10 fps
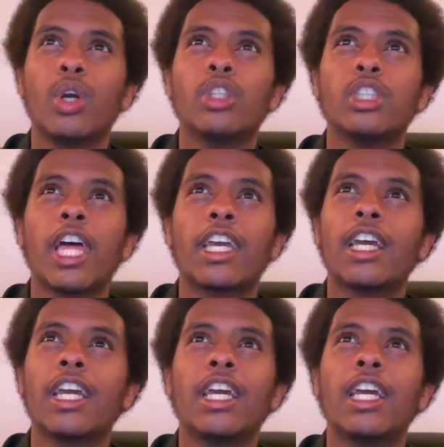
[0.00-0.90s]
like
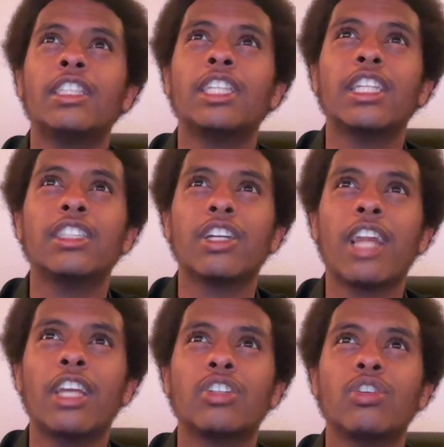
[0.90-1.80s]
in the
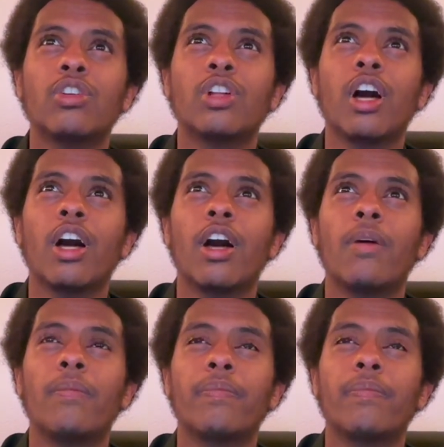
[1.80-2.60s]
international. Uh,